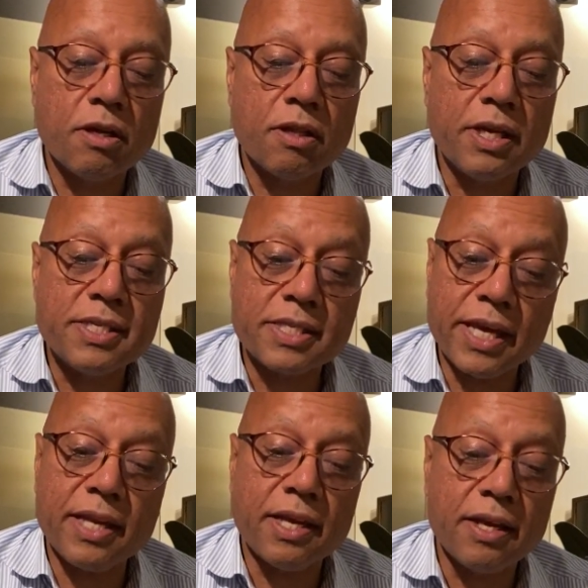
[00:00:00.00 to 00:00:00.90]
they
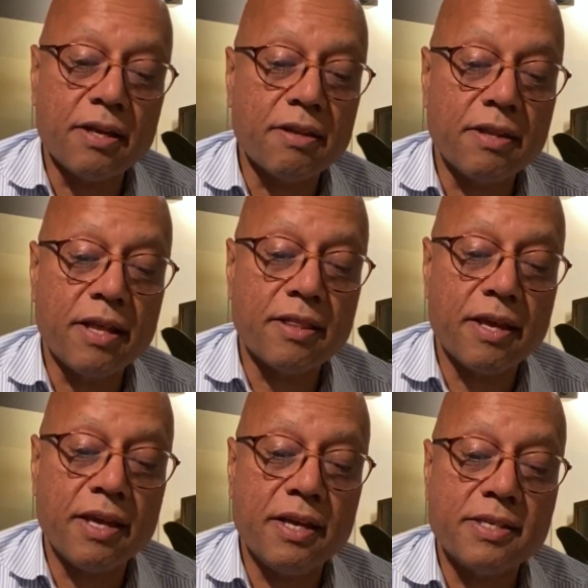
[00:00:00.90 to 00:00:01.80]
say in here that
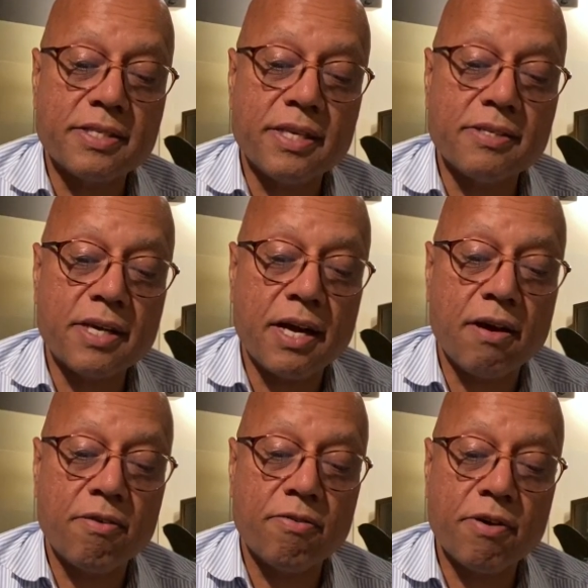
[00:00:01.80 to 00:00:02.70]
they sent
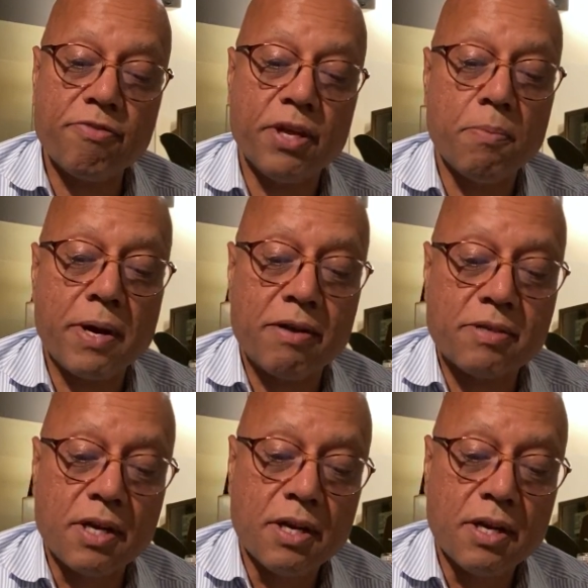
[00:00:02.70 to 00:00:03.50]
out roughly about